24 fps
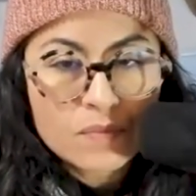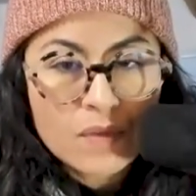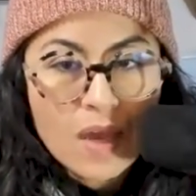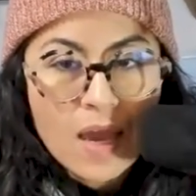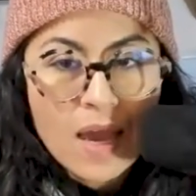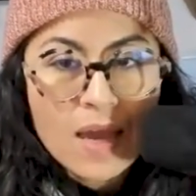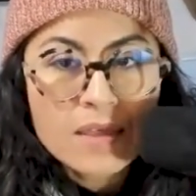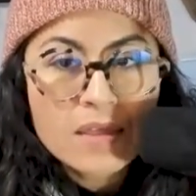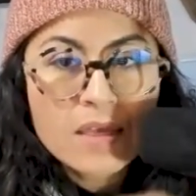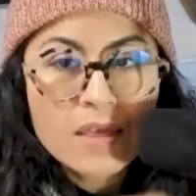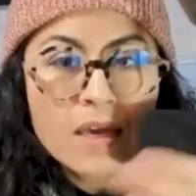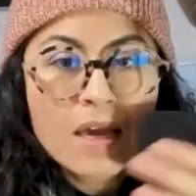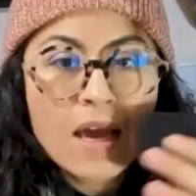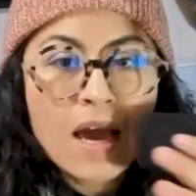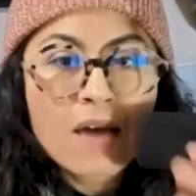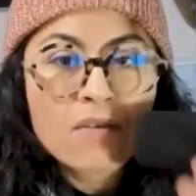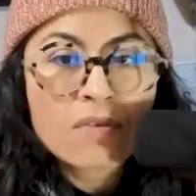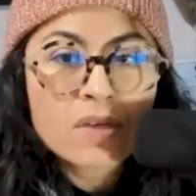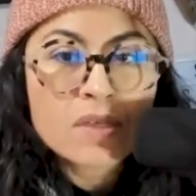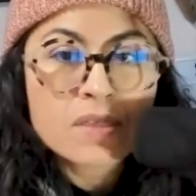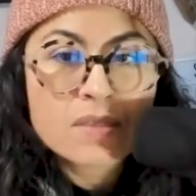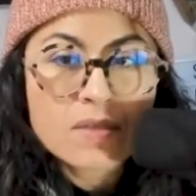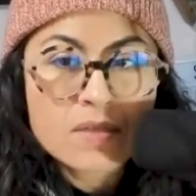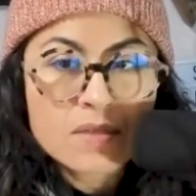I think
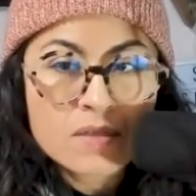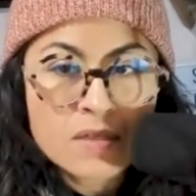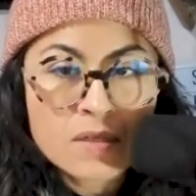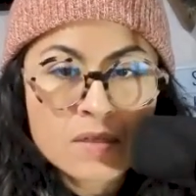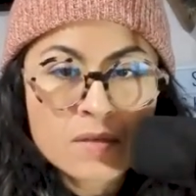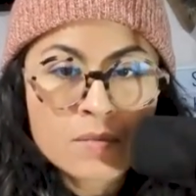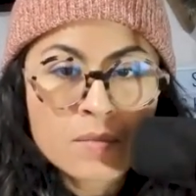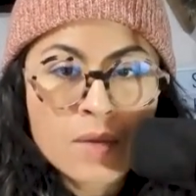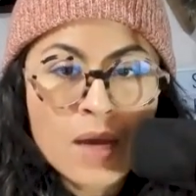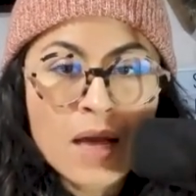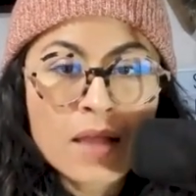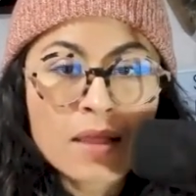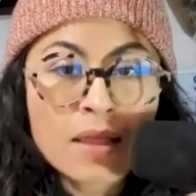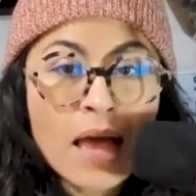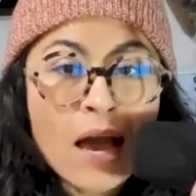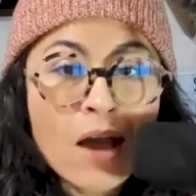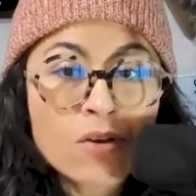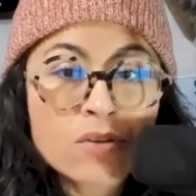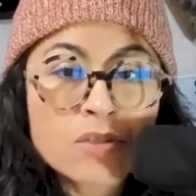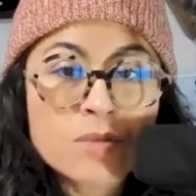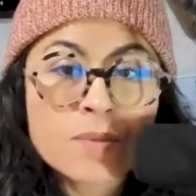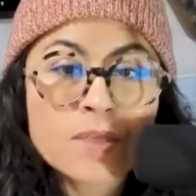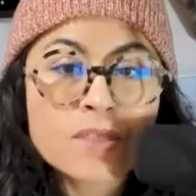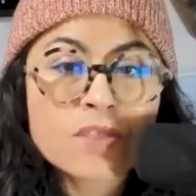having a system
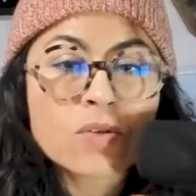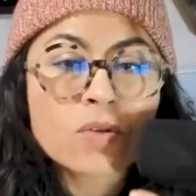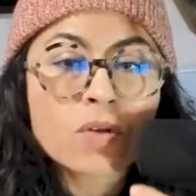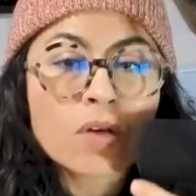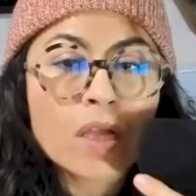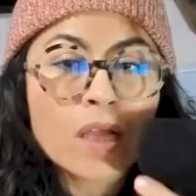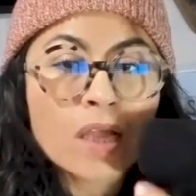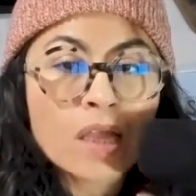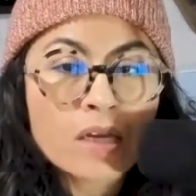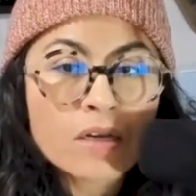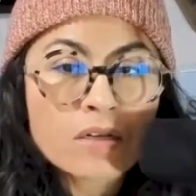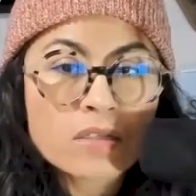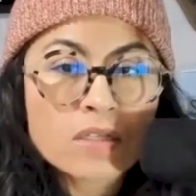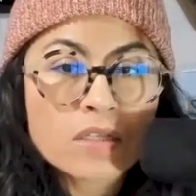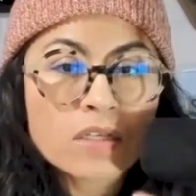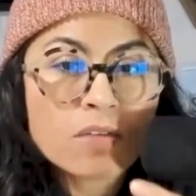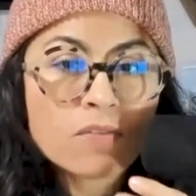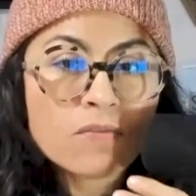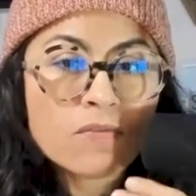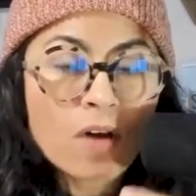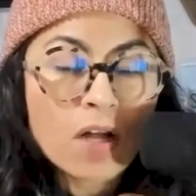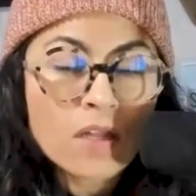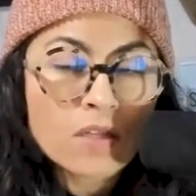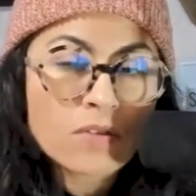allows me to clearly
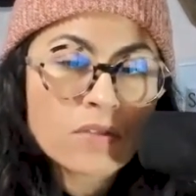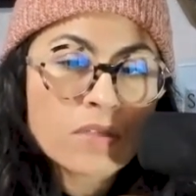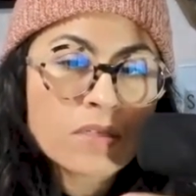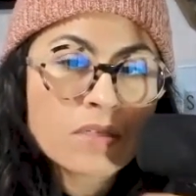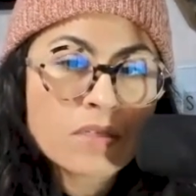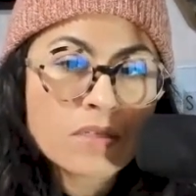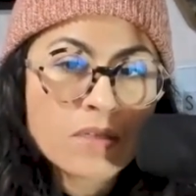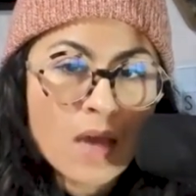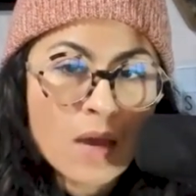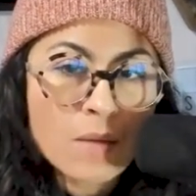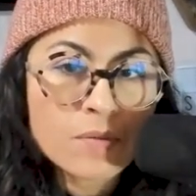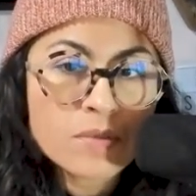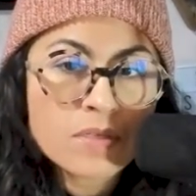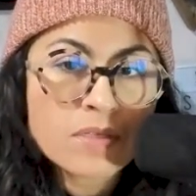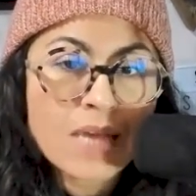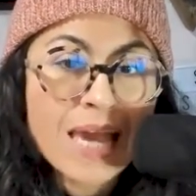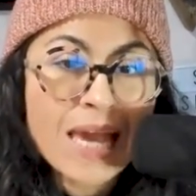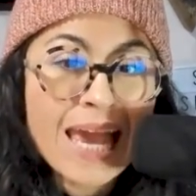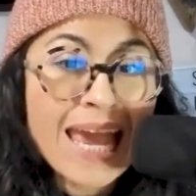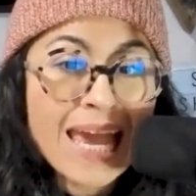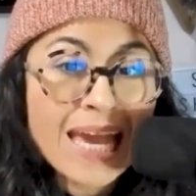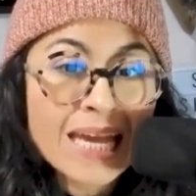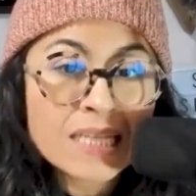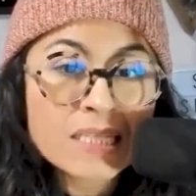follow the steps
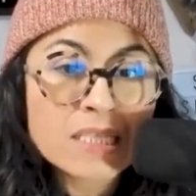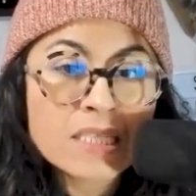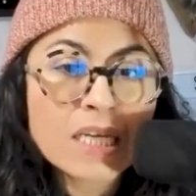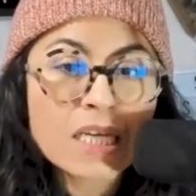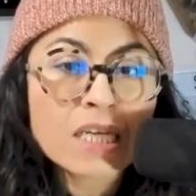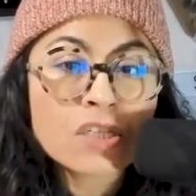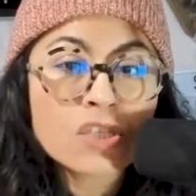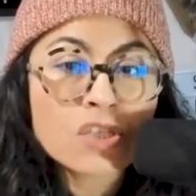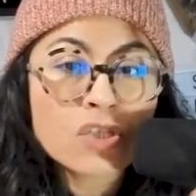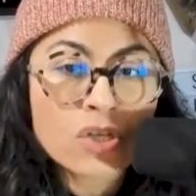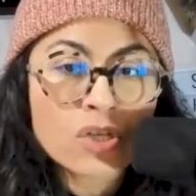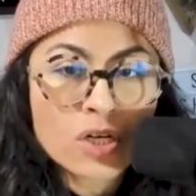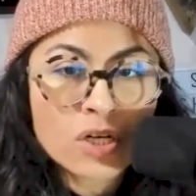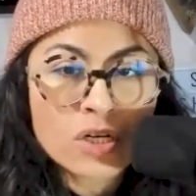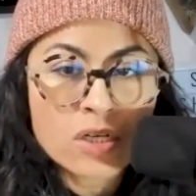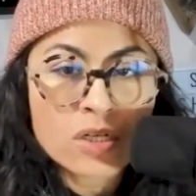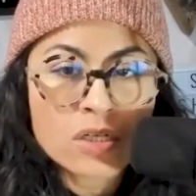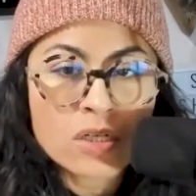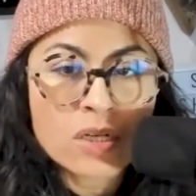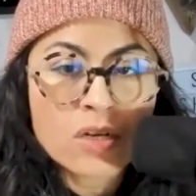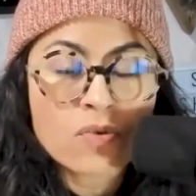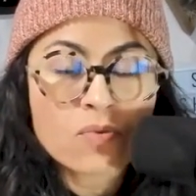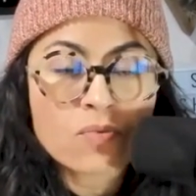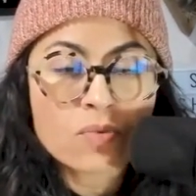and in
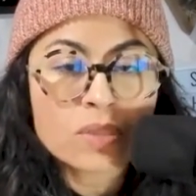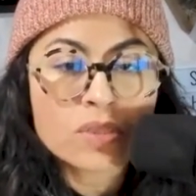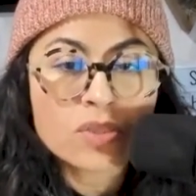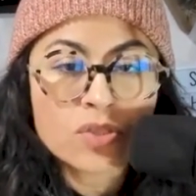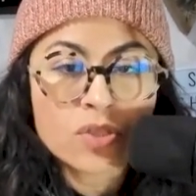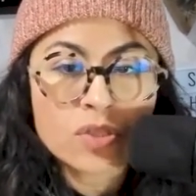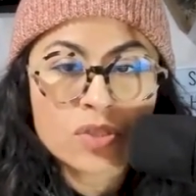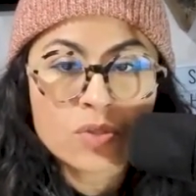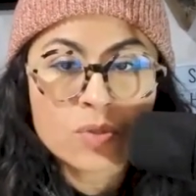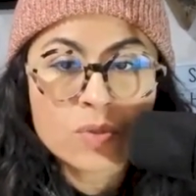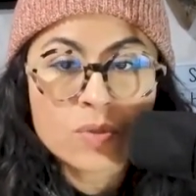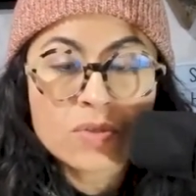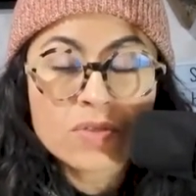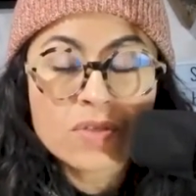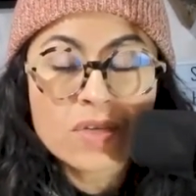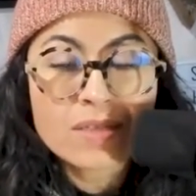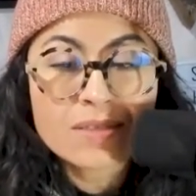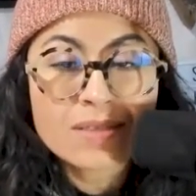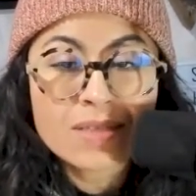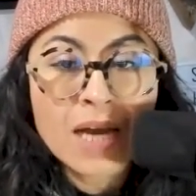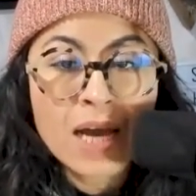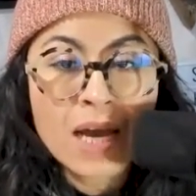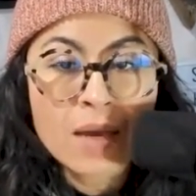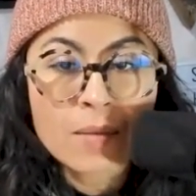turn reduce
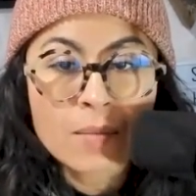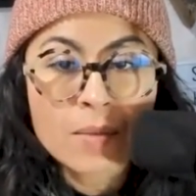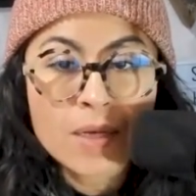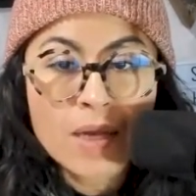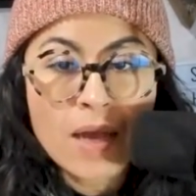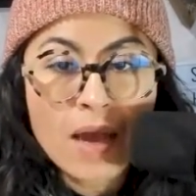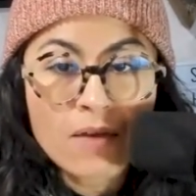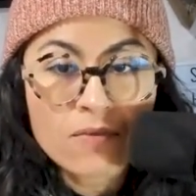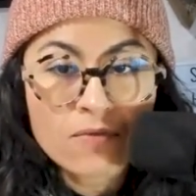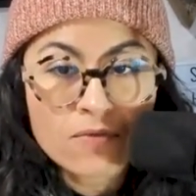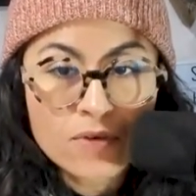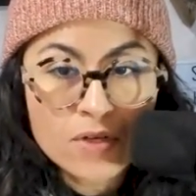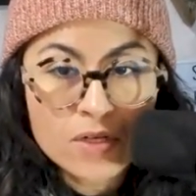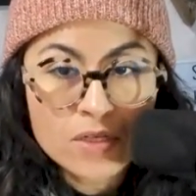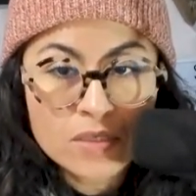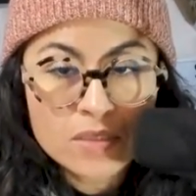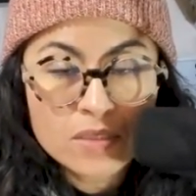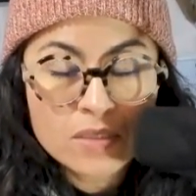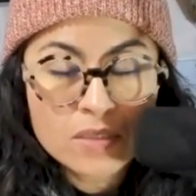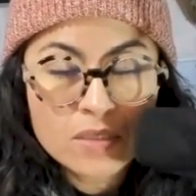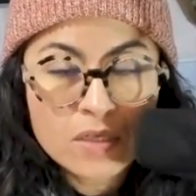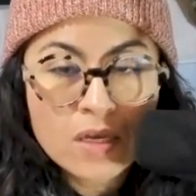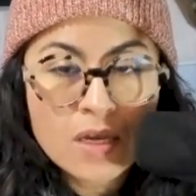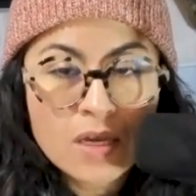time and
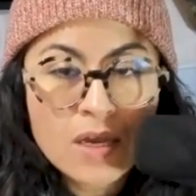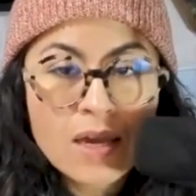effort.